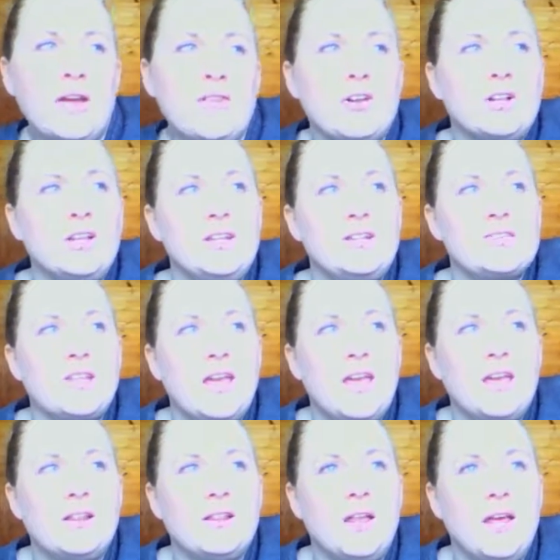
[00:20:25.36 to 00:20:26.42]
Now that I have a
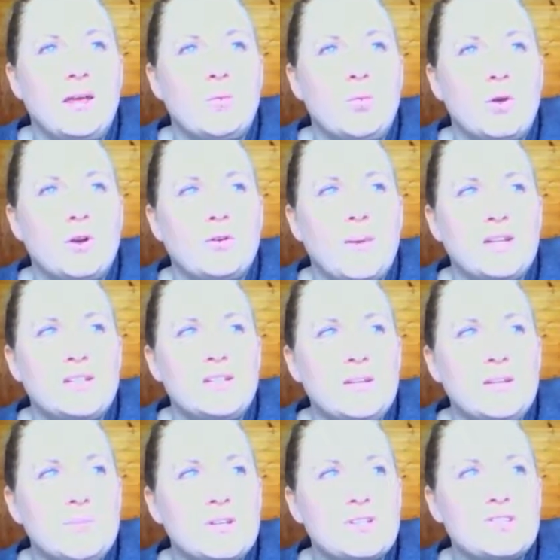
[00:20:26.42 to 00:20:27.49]
clean slate, like, what are
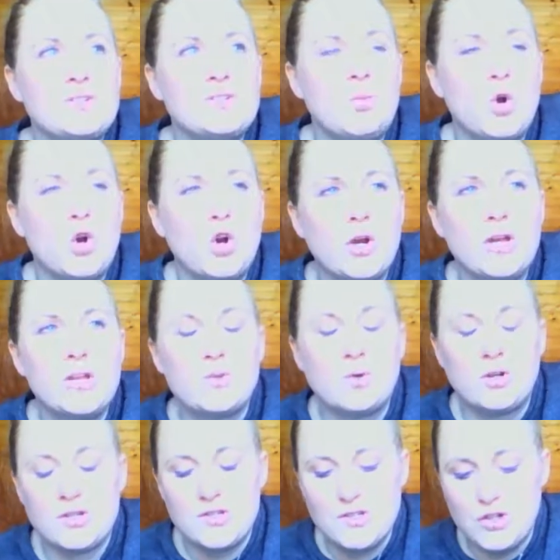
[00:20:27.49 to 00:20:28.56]
my deepest
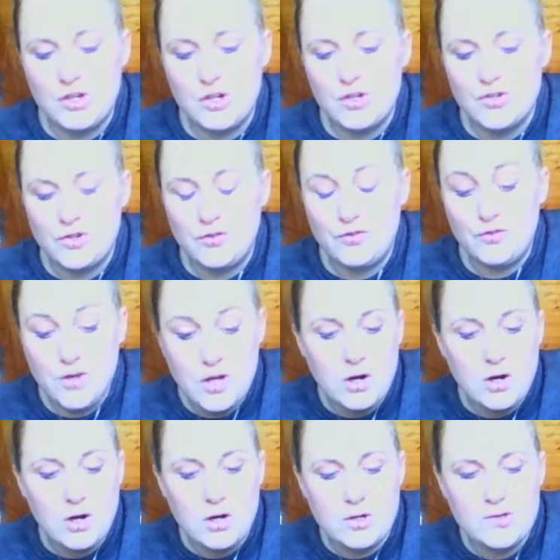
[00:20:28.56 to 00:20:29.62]
worries or concerns or
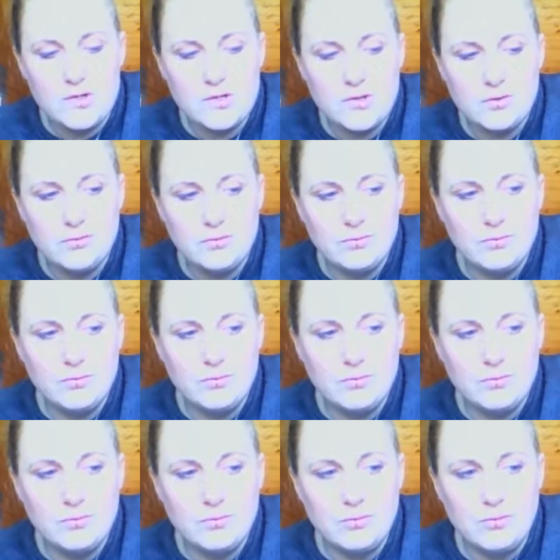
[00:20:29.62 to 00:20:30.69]
fears
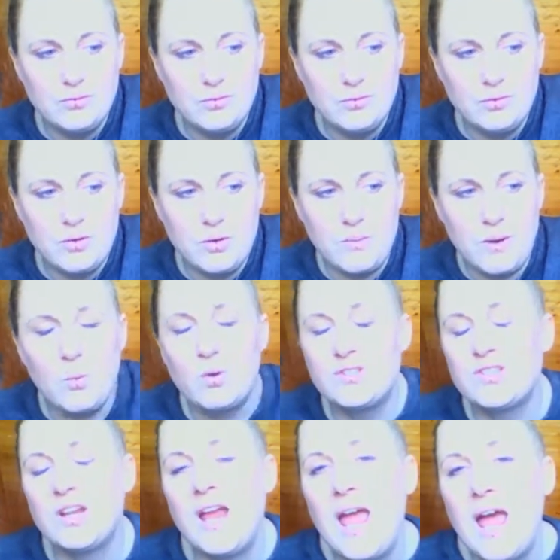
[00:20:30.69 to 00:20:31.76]

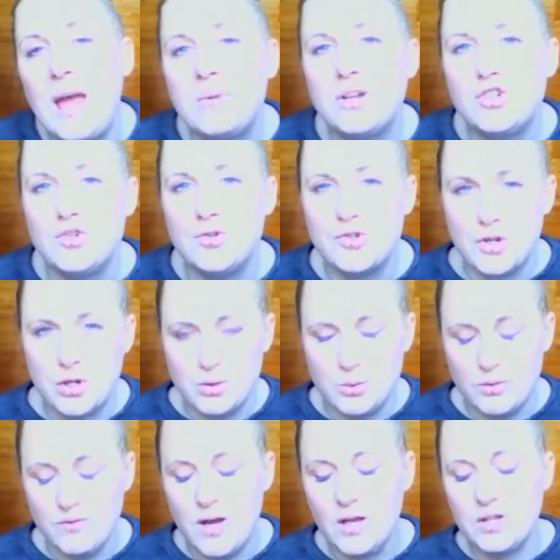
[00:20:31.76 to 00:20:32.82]
about what's going to happen as you
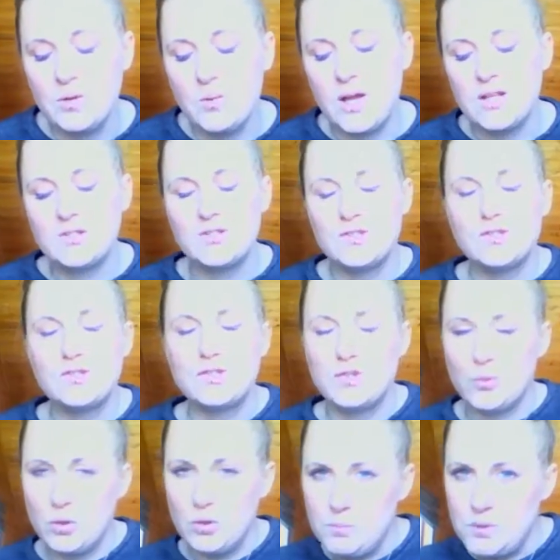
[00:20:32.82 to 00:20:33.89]
start to evaluate?
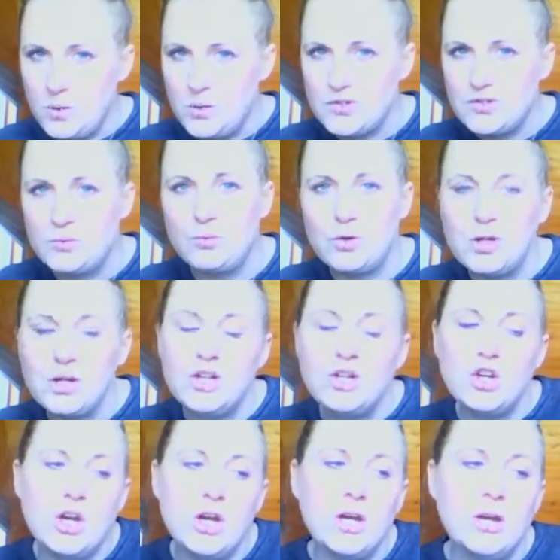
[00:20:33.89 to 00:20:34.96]
Scorpio is a
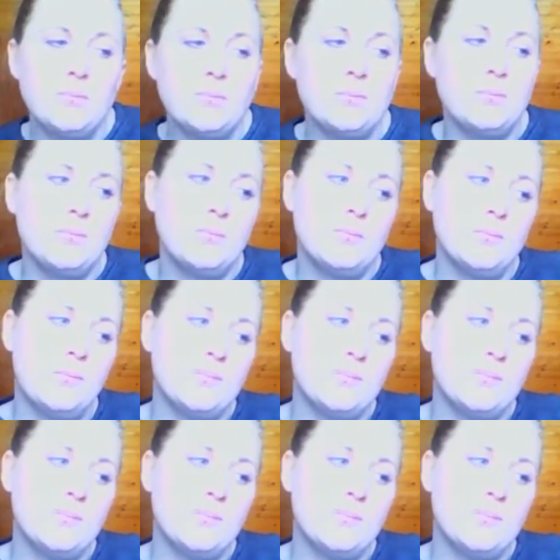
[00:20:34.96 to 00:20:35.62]
really good